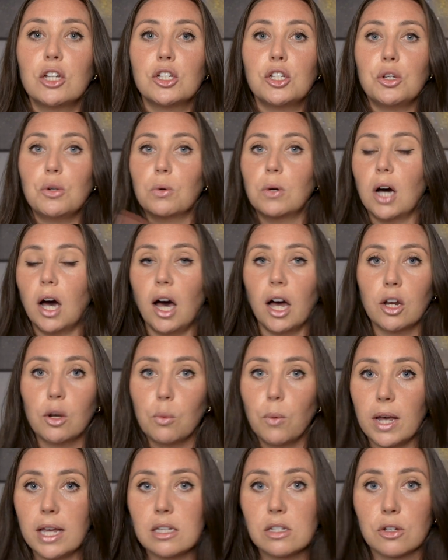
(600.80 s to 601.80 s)
to cut
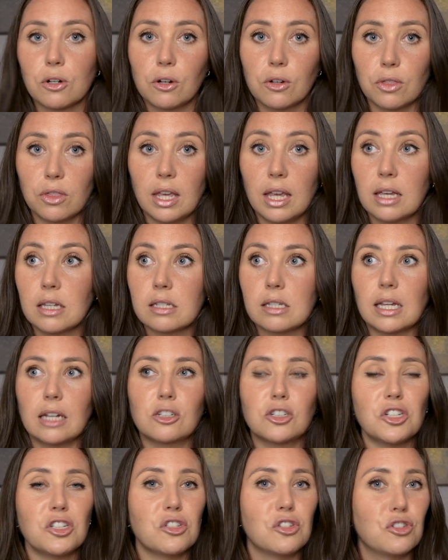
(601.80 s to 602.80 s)
away certain things that
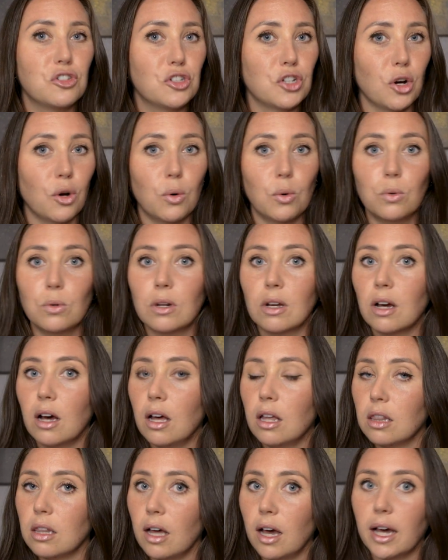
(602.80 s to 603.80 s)
just don't
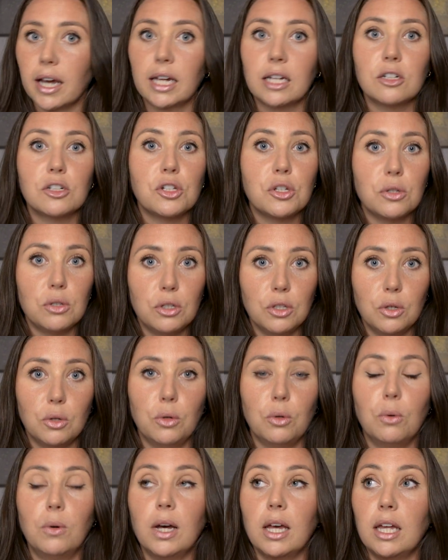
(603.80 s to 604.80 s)
align to
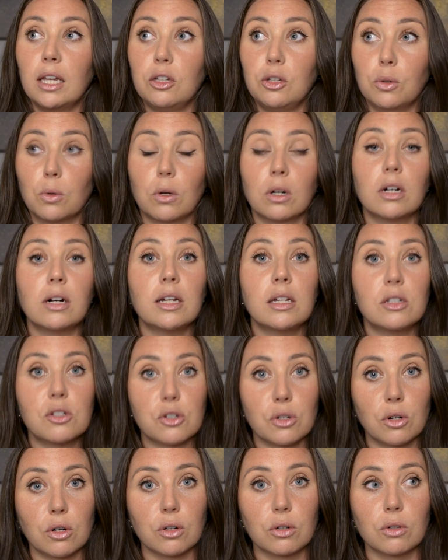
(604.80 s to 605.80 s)
you and your
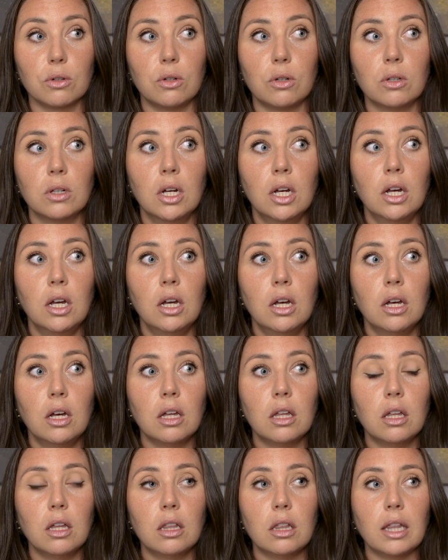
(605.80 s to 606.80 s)
internal,
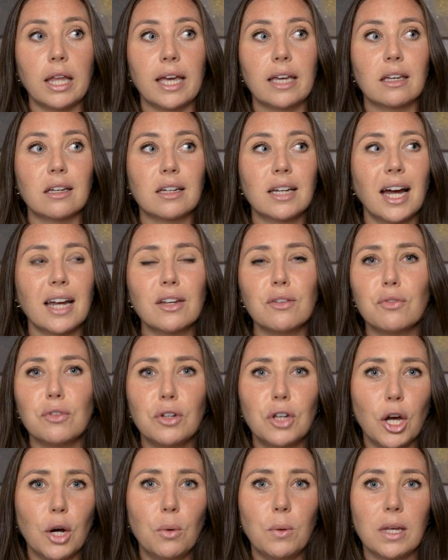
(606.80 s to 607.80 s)
like, kind of
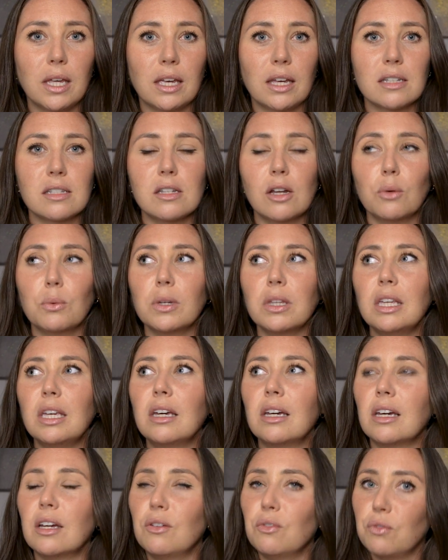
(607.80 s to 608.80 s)
knowing. It's not really a
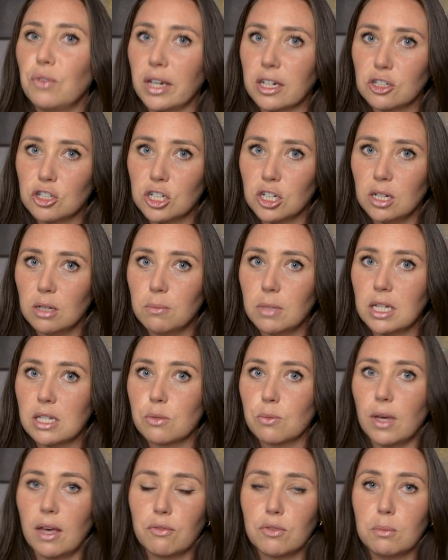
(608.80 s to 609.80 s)
conviction, because
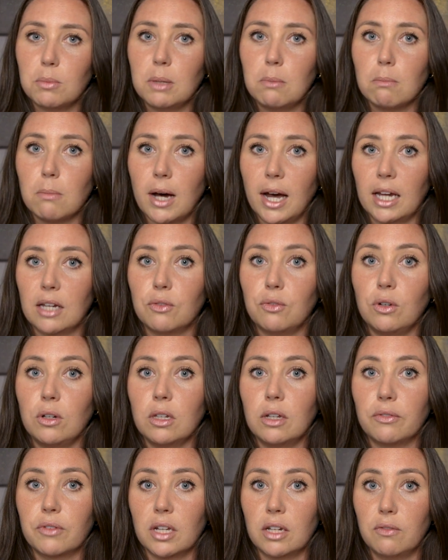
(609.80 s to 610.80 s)
we have to be mindful
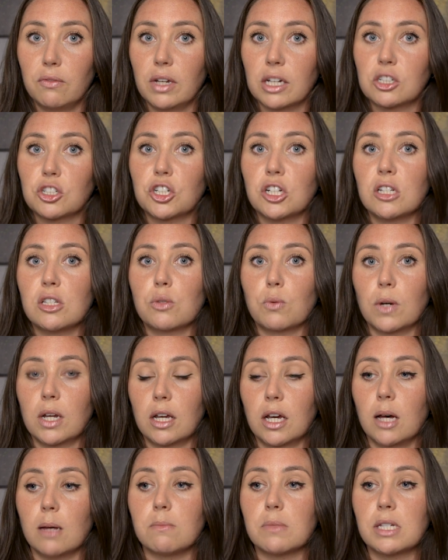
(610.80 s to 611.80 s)
of convictions when
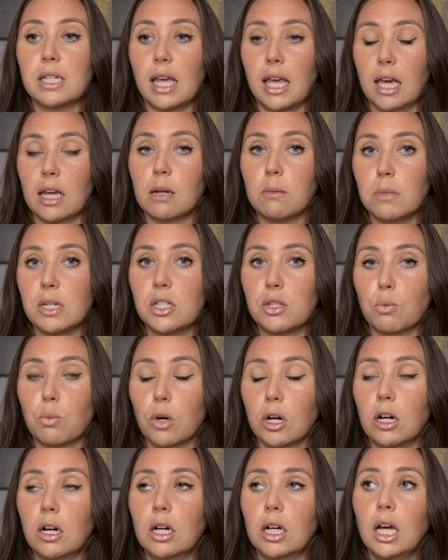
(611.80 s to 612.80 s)
it comes to animus
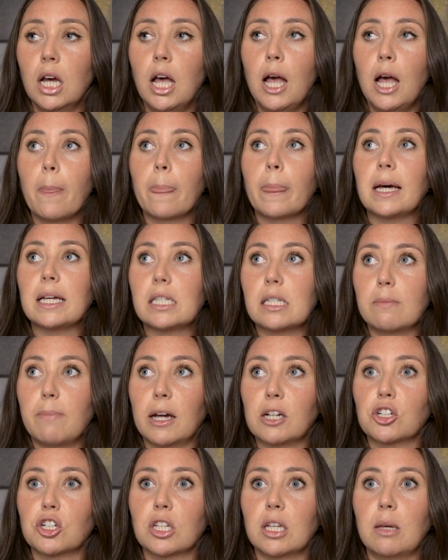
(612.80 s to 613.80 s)
work,
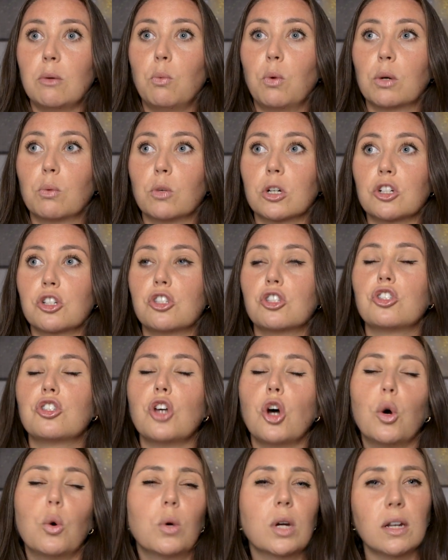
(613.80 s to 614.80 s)
especially when we're
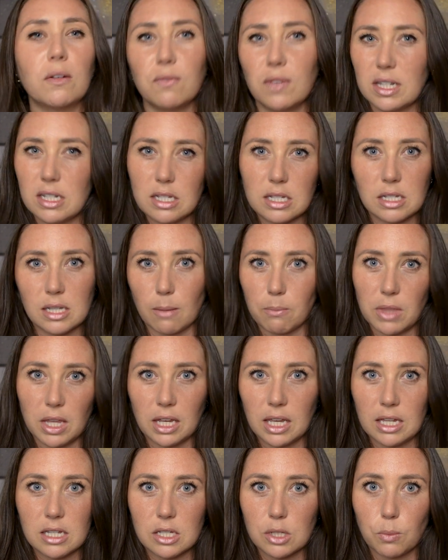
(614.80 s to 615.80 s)
so convinced something
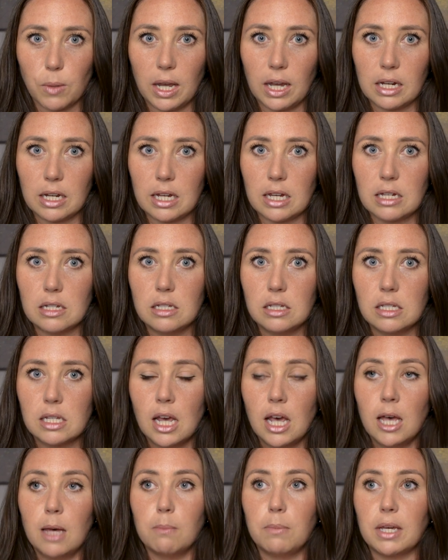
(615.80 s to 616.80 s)
is the way it is,
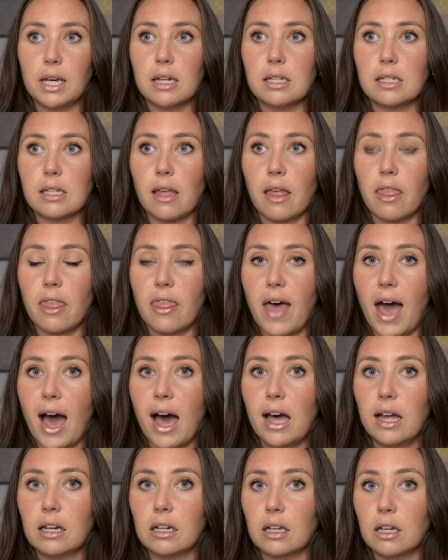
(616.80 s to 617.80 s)
because
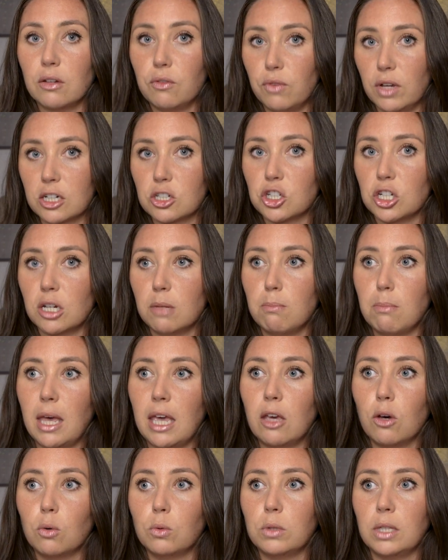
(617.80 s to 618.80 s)
that conviction
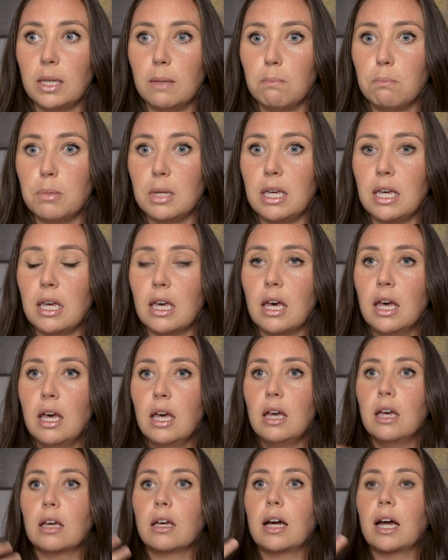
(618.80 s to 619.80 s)
may only be
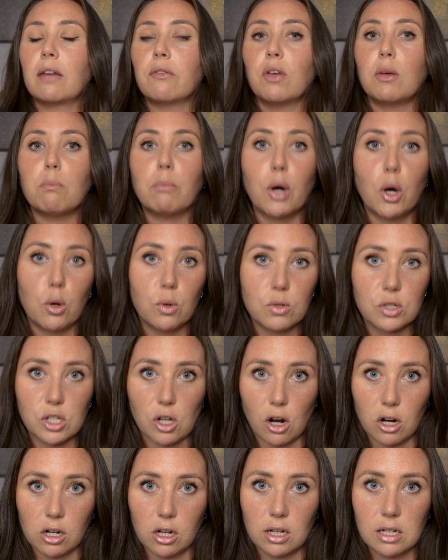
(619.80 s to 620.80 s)
kind of imposed
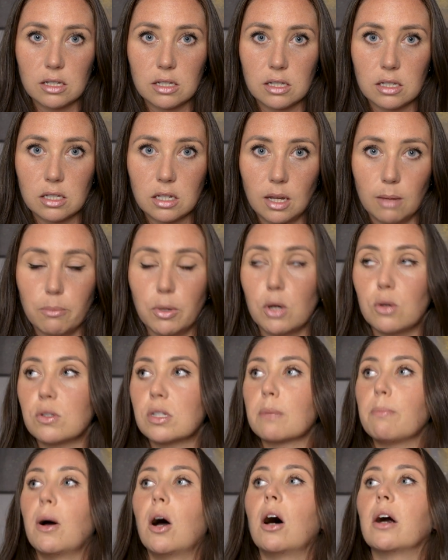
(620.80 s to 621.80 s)
upon
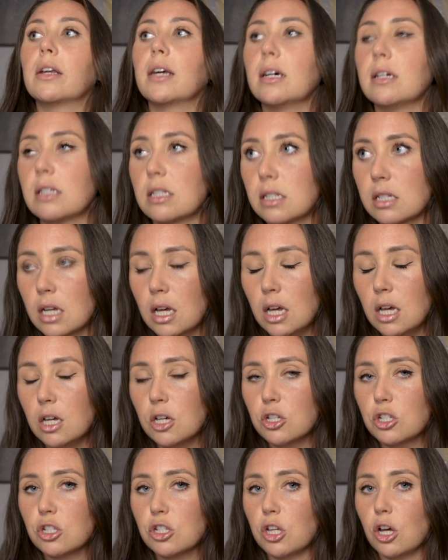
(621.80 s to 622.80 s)
us.
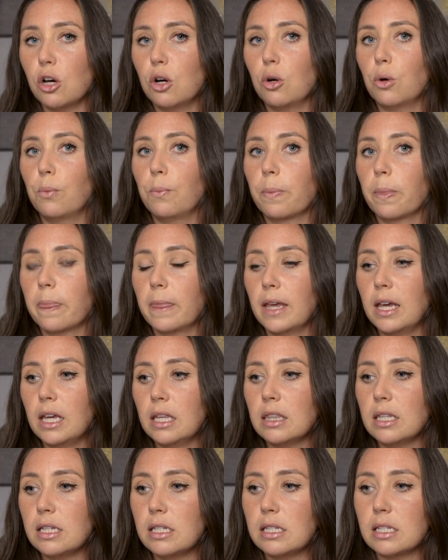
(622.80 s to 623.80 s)
So
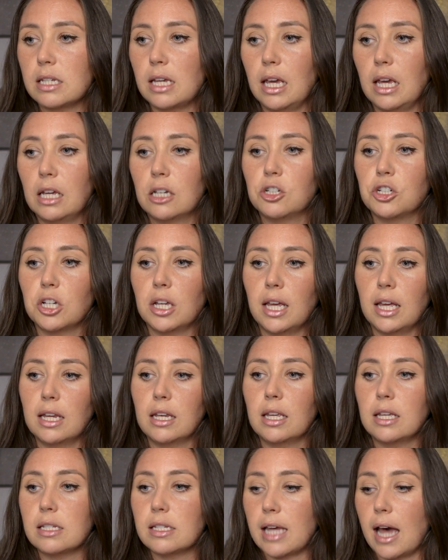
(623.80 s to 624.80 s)
in this stage, it
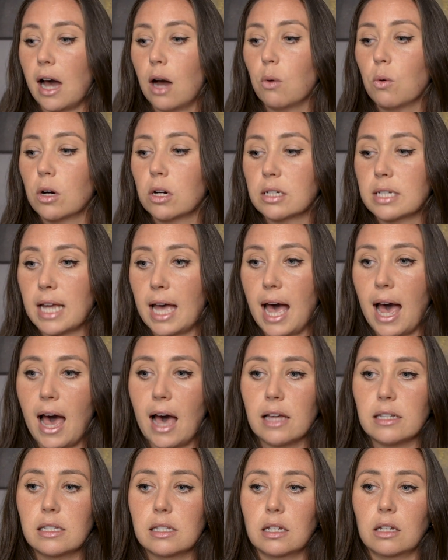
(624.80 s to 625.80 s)
is our
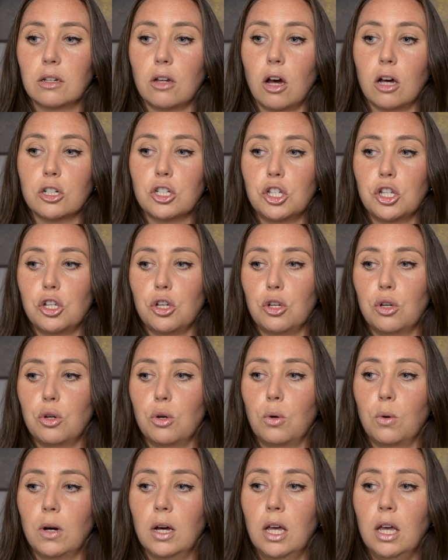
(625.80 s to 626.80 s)
task
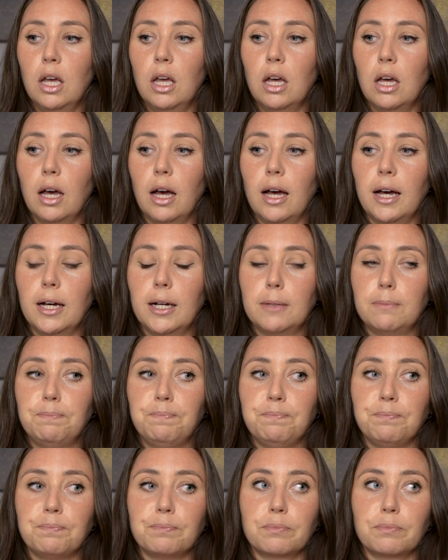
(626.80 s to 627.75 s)
um,